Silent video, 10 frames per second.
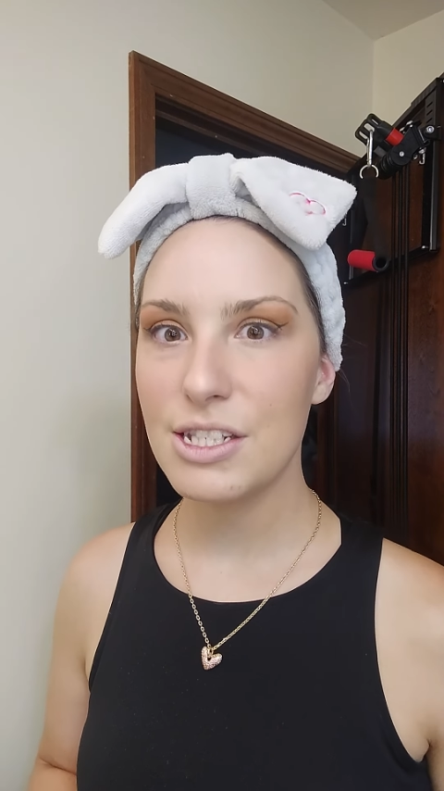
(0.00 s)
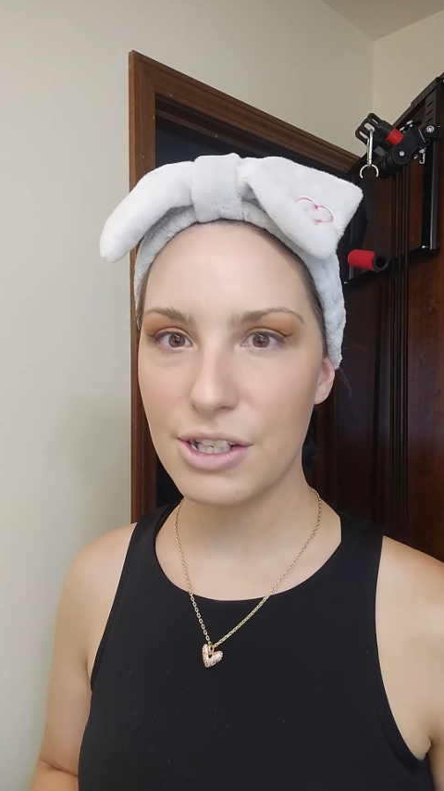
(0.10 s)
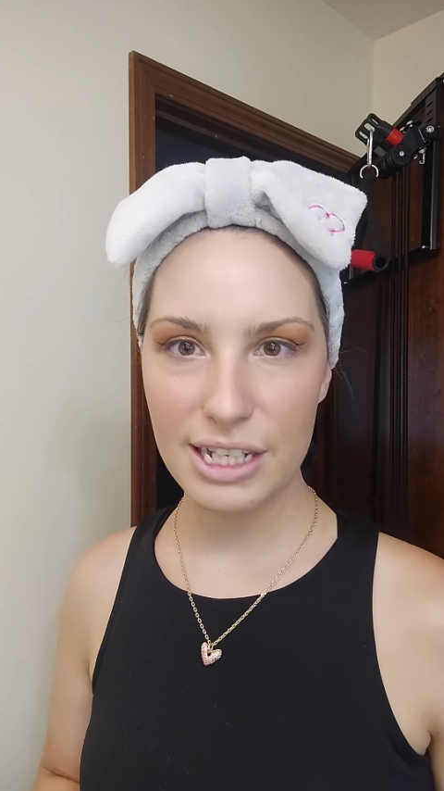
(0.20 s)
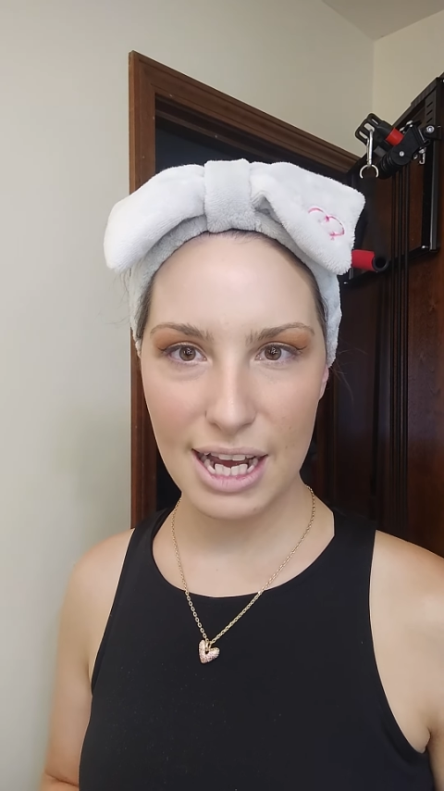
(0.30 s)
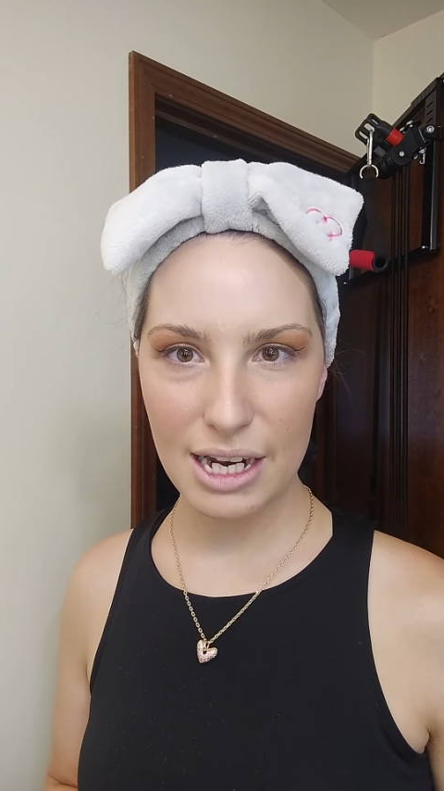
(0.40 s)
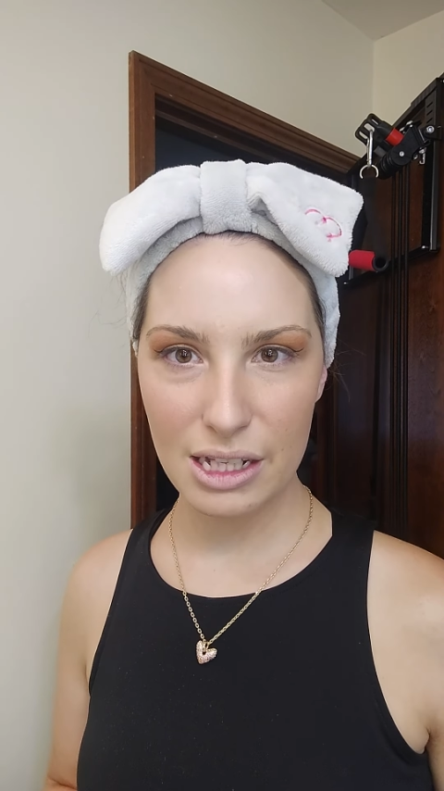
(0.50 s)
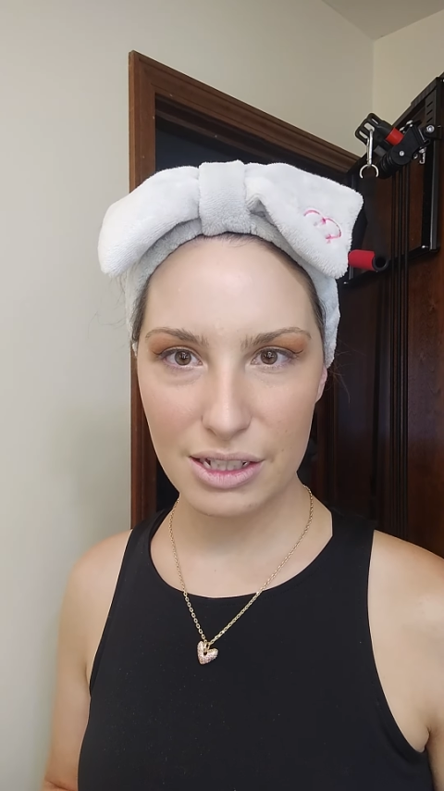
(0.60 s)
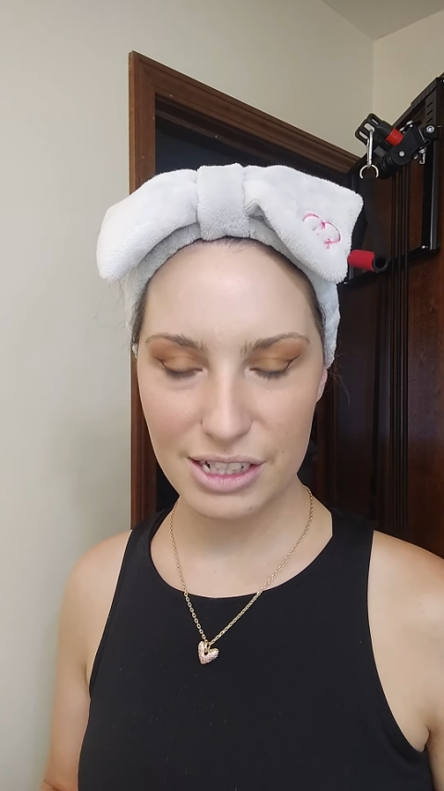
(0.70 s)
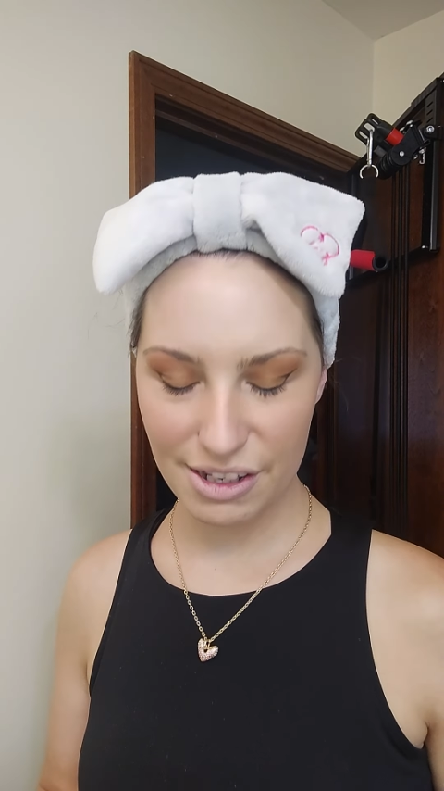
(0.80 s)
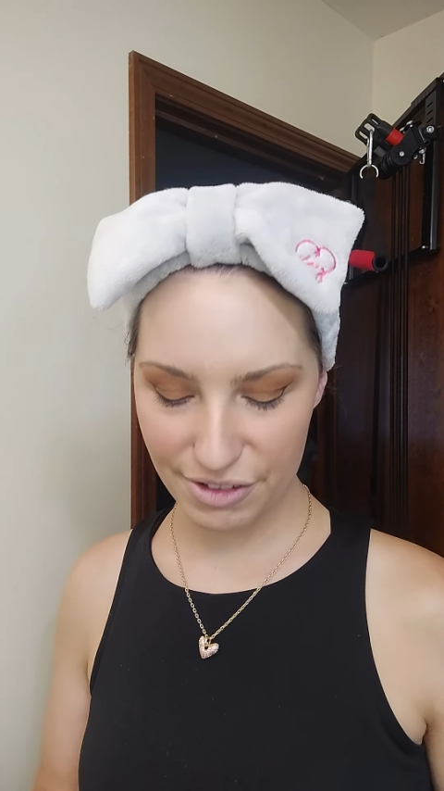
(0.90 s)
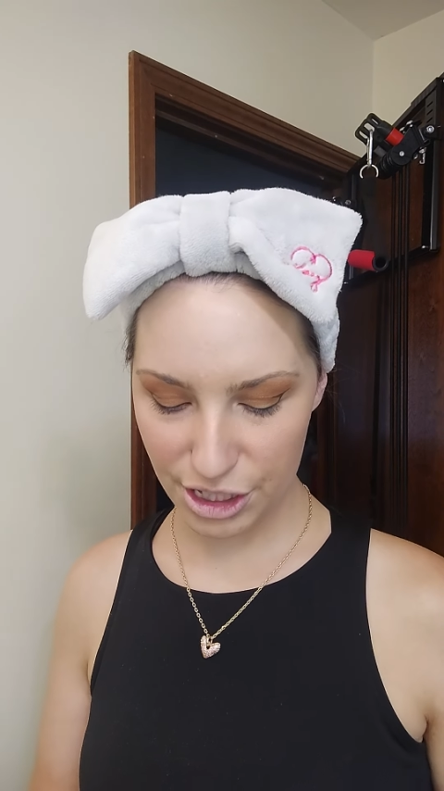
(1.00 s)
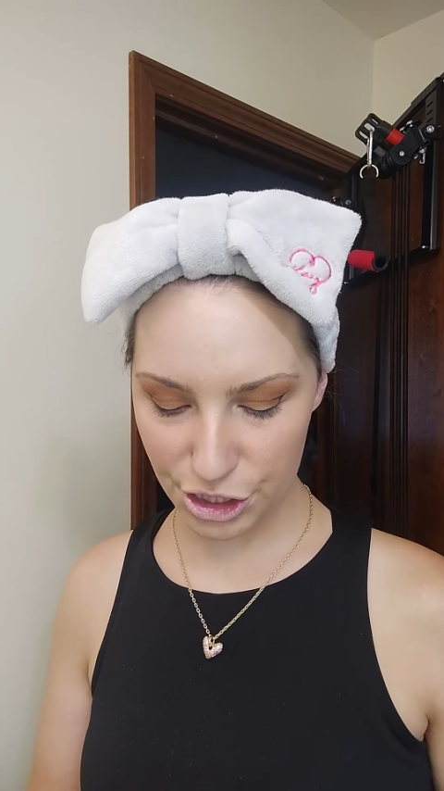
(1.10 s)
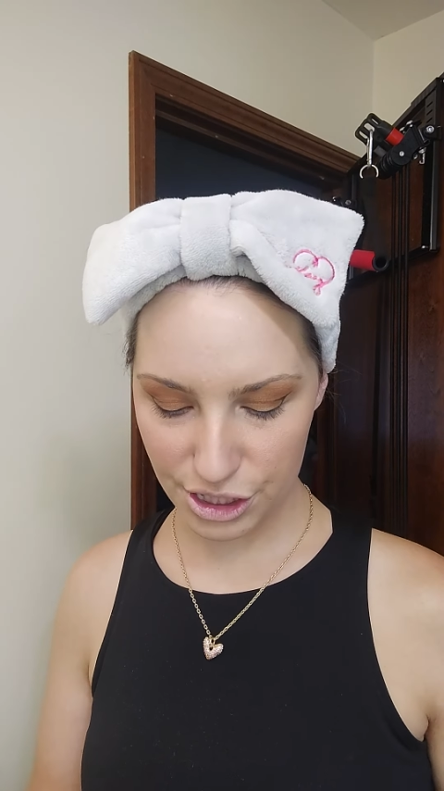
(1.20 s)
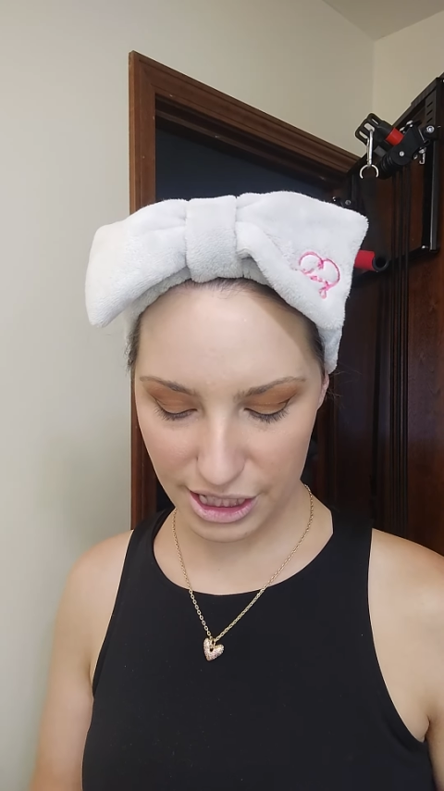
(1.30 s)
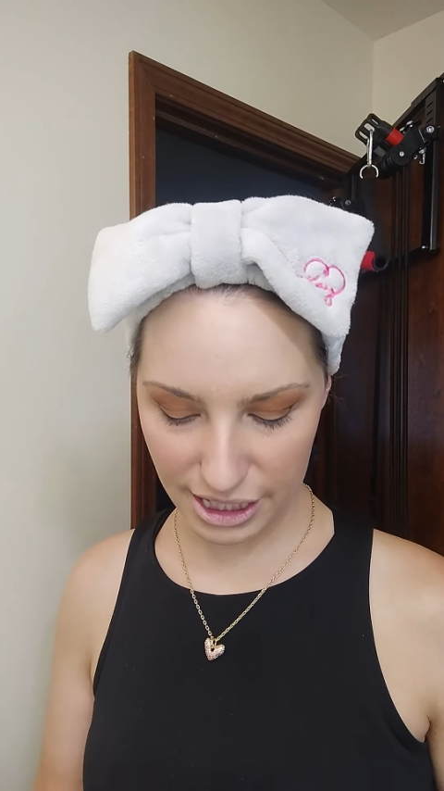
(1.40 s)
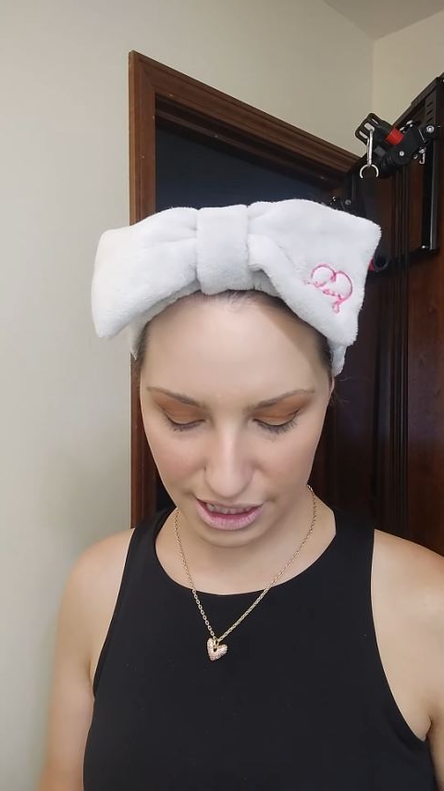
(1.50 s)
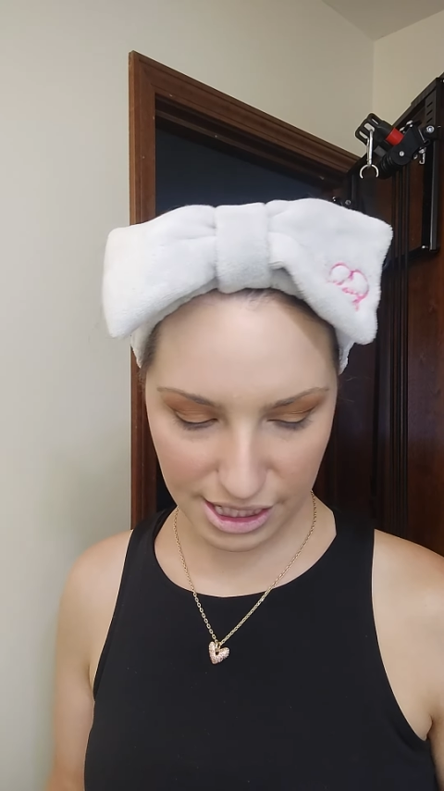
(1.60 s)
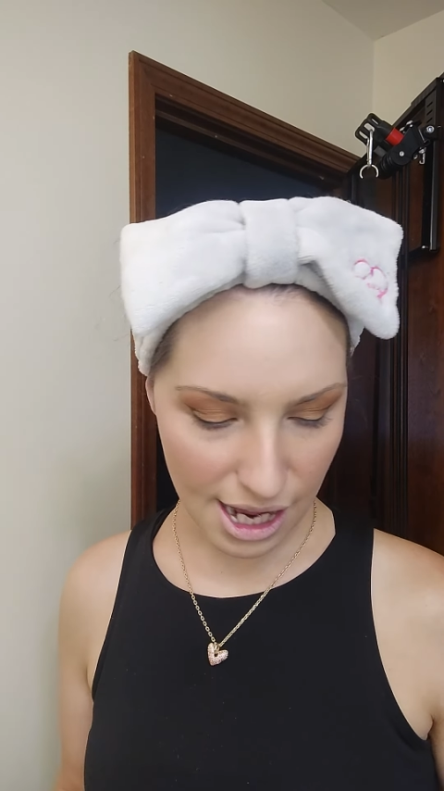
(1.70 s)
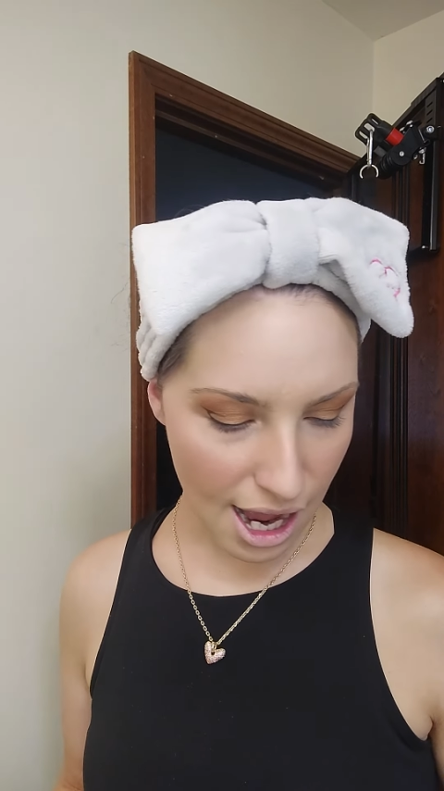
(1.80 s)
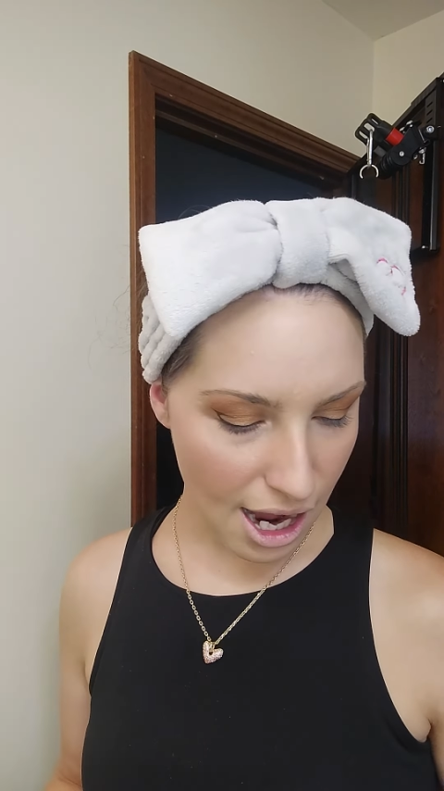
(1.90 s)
starting to add a little definition to this.